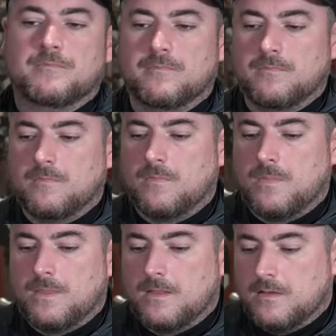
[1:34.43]

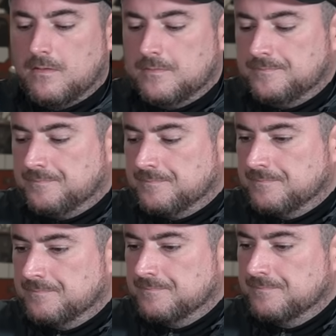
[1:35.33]

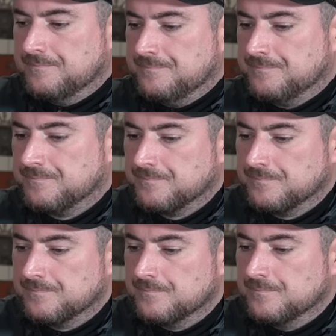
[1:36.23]

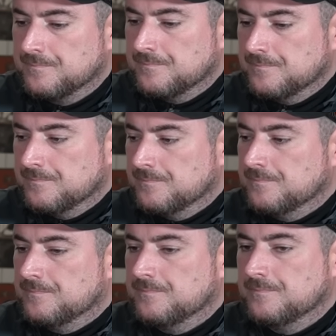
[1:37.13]

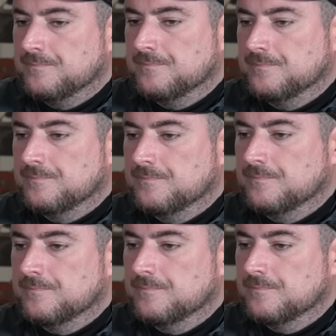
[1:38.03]

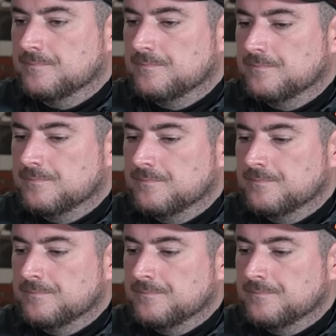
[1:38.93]
(not speaking)